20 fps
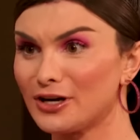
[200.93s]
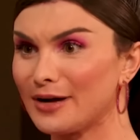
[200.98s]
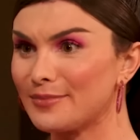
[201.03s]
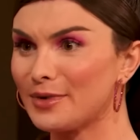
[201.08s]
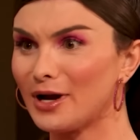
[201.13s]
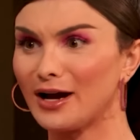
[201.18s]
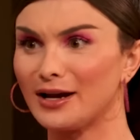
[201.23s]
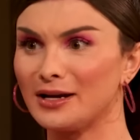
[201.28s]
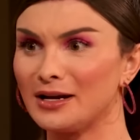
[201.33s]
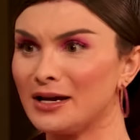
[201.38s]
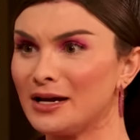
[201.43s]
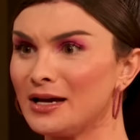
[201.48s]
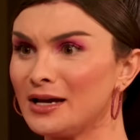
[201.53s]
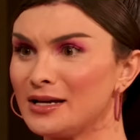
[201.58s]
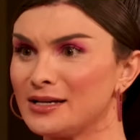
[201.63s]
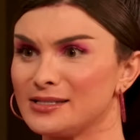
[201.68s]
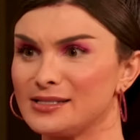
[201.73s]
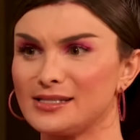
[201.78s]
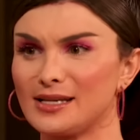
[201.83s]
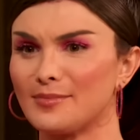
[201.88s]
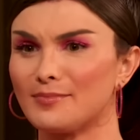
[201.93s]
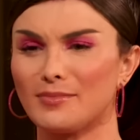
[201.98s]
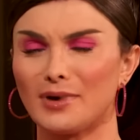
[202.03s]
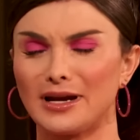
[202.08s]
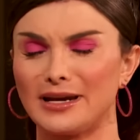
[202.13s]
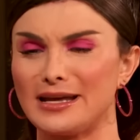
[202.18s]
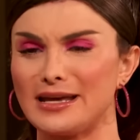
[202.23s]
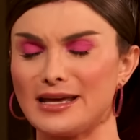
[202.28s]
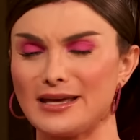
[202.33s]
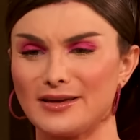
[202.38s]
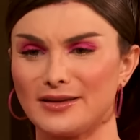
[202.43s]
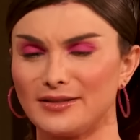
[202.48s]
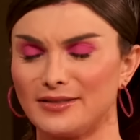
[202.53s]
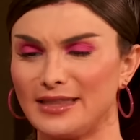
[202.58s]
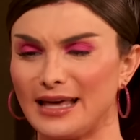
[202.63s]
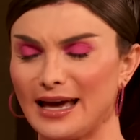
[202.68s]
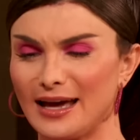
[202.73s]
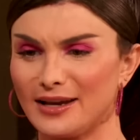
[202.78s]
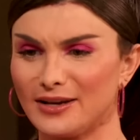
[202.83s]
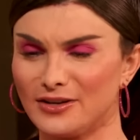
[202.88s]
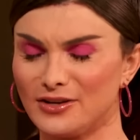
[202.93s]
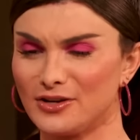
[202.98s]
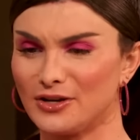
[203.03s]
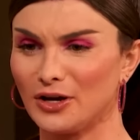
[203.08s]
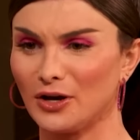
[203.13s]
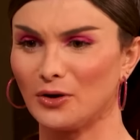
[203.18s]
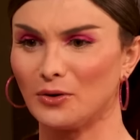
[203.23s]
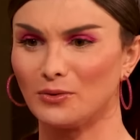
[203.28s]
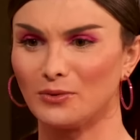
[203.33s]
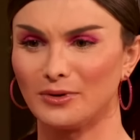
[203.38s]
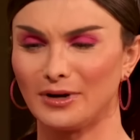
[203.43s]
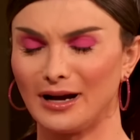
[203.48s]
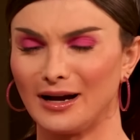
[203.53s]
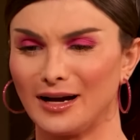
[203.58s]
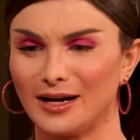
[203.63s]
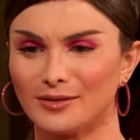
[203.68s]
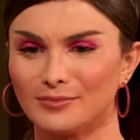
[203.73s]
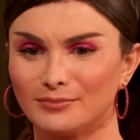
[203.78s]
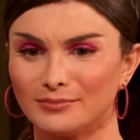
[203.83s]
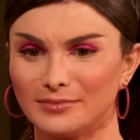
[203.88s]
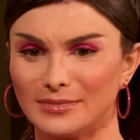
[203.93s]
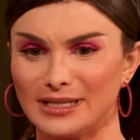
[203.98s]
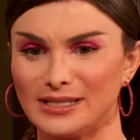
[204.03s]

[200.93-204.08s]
I'm not somebody that you know um,